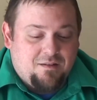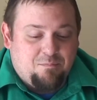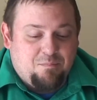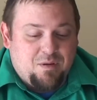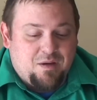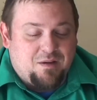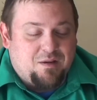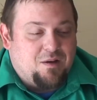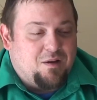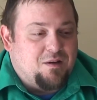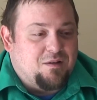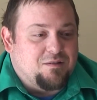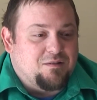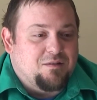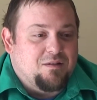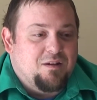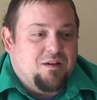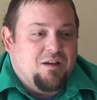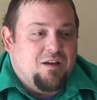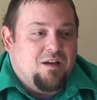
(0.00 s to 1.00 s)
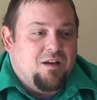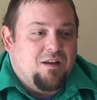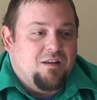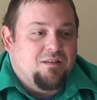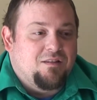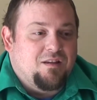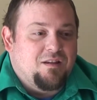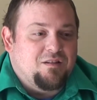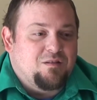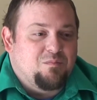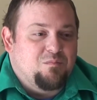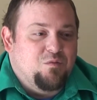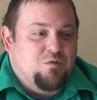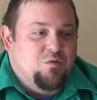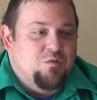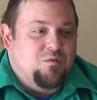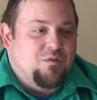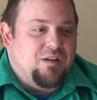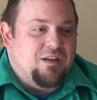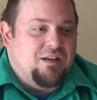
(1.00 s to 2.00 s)
because this
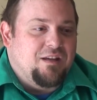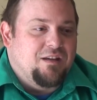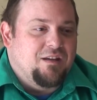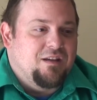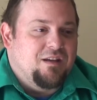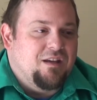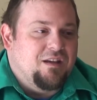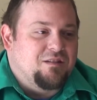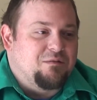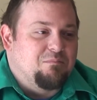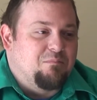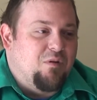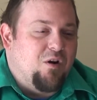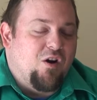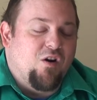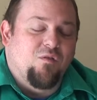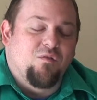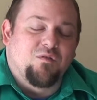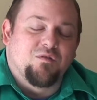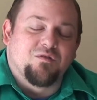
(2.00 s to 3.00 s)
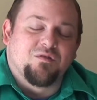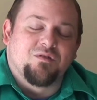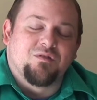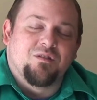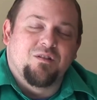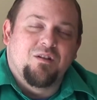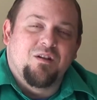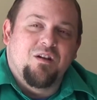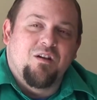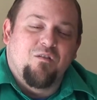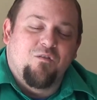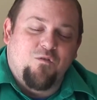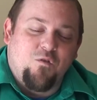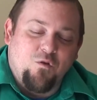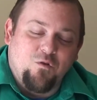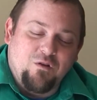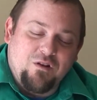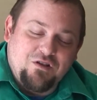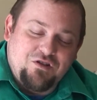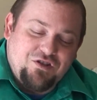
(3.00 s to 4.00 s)
movie is Marvel's
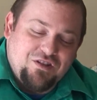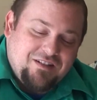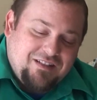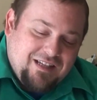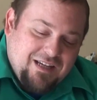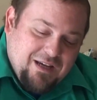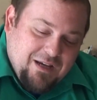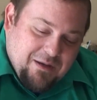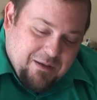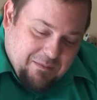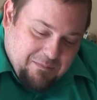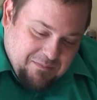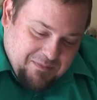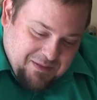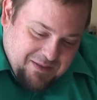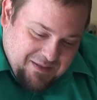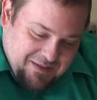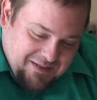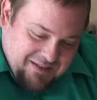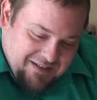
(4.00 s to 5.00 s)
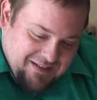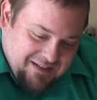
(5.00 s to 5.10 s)
foolish attempt